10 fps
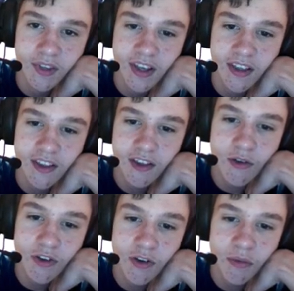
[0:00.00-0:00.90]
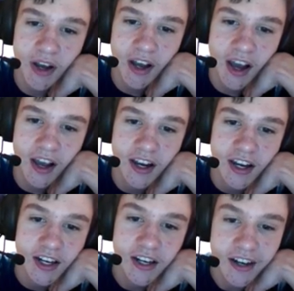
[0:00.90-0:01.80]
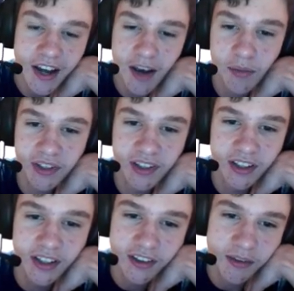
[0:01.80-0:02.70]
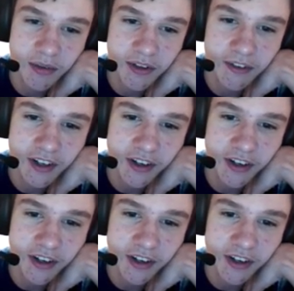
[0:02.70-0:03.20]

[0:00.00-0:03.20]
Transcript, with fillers: Excuse you, but I nappin' to be funny